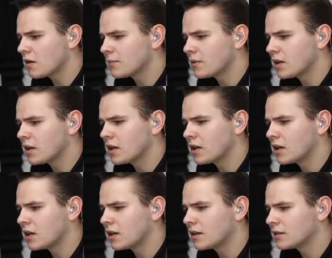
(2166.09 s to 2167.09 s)
Come
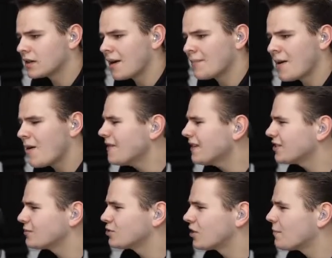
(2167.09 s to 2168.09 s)
on. I'm having
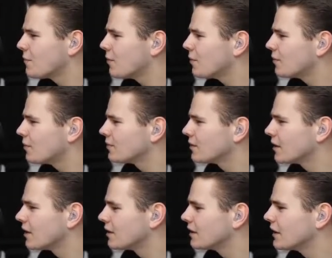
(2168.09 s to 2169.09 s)
some trouble, you
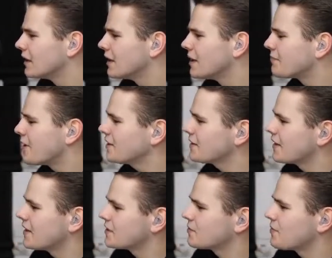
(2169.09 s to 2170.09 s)
know, pressing
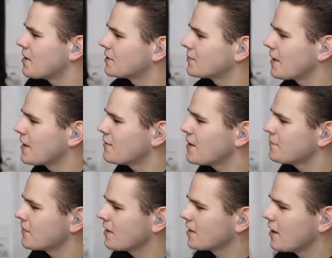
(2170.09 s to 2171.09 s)
that switch. But anyway,
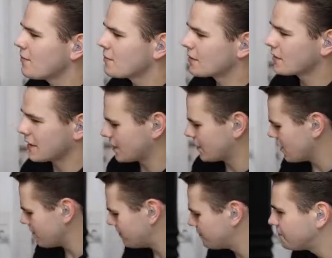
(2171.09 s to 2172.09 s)
there we go. We're working good.